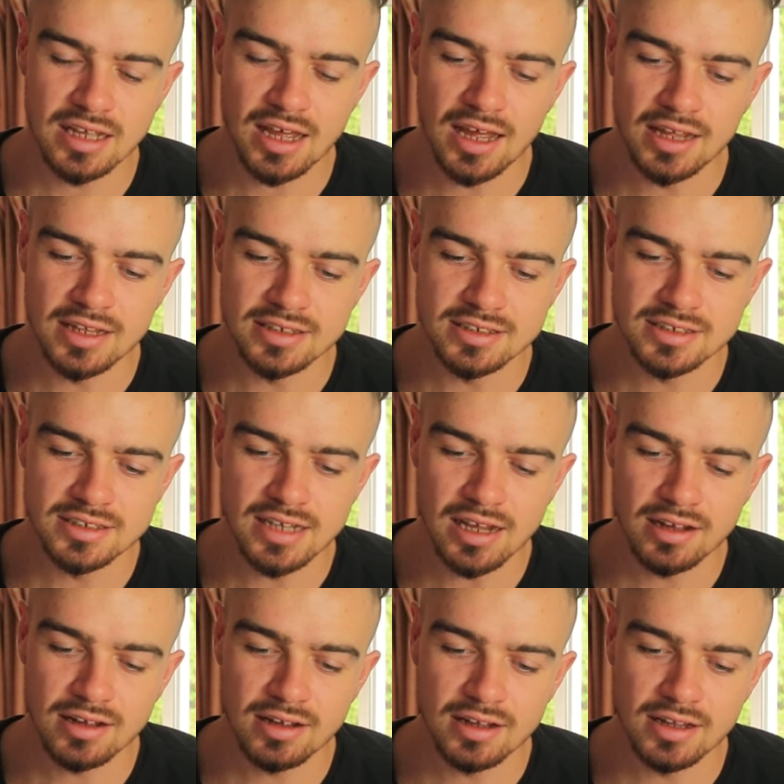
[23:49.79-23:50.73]
and
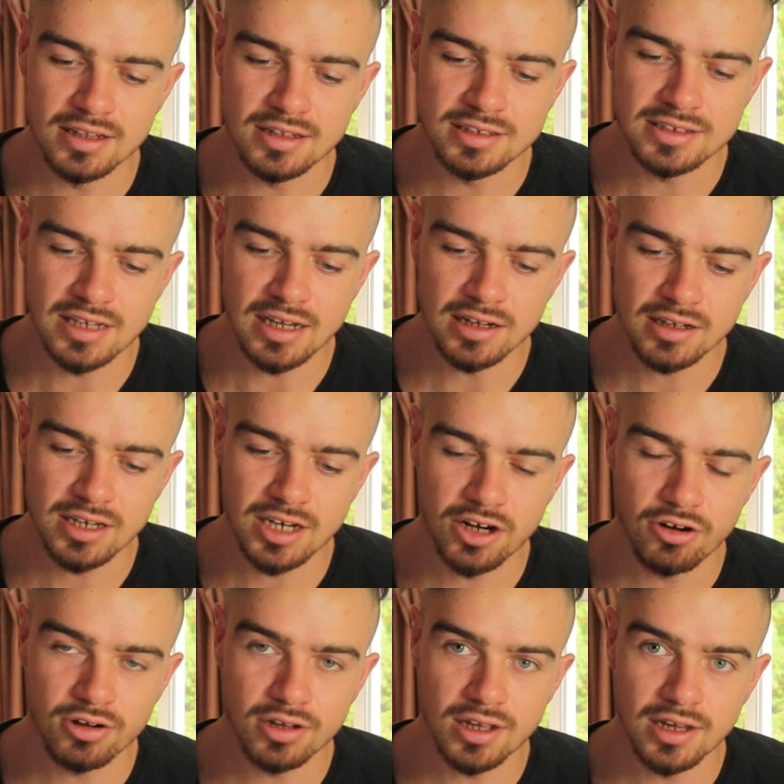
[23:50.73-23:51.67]
set and
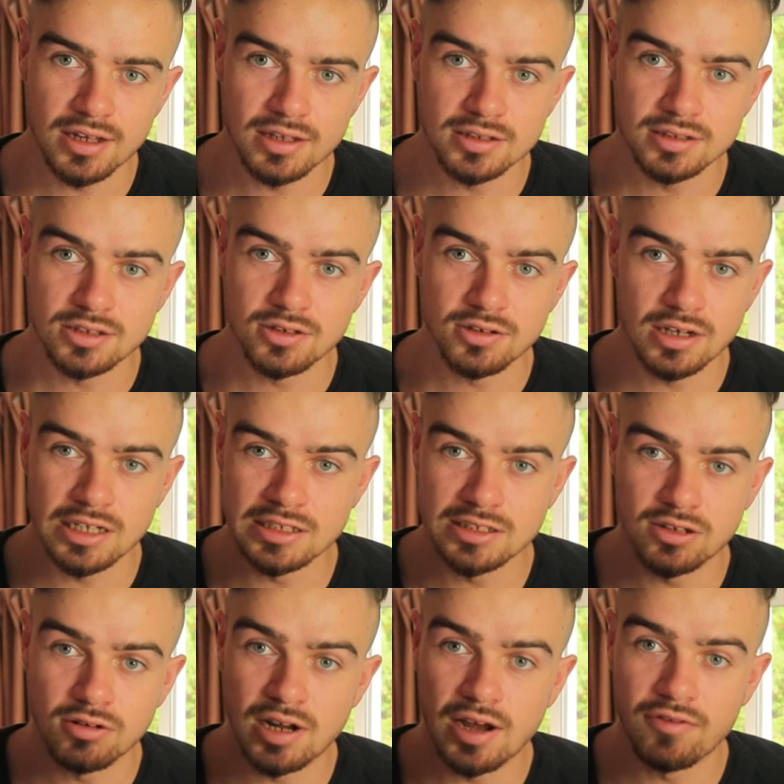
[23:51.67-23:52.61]
secondary gains. You
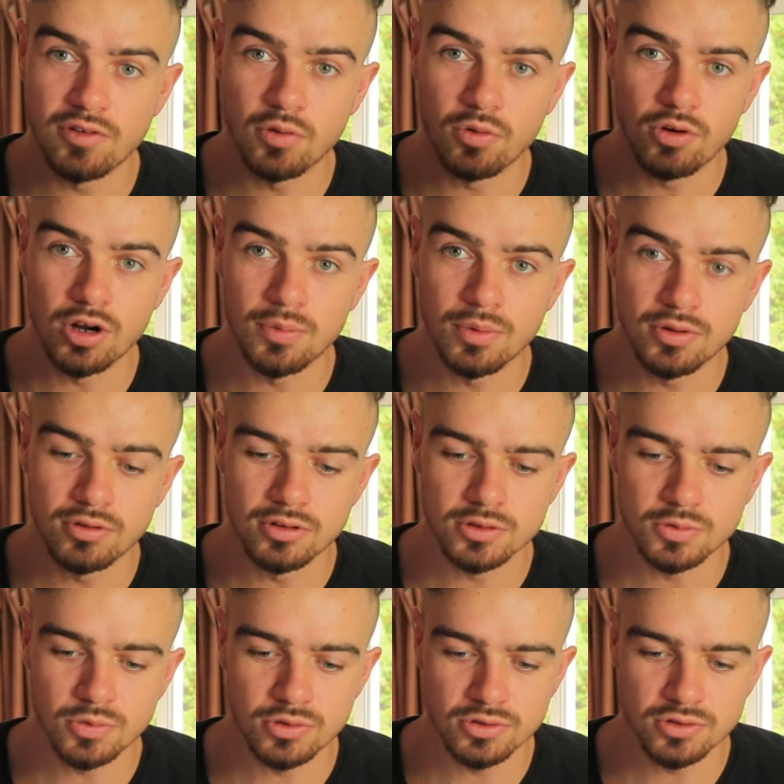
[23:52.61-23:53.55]
guys don't have to worry about
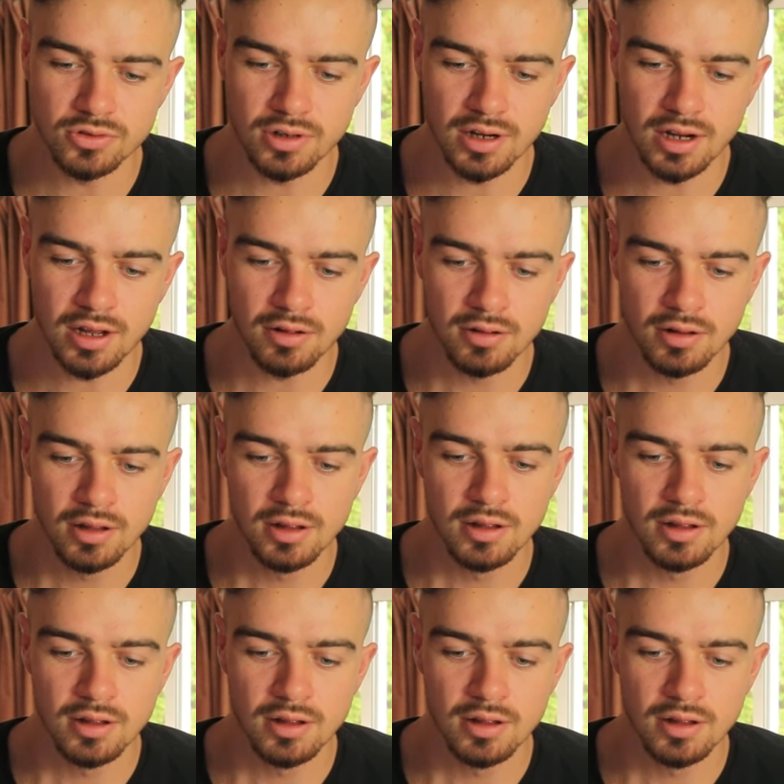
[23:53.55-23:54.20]
those words right now.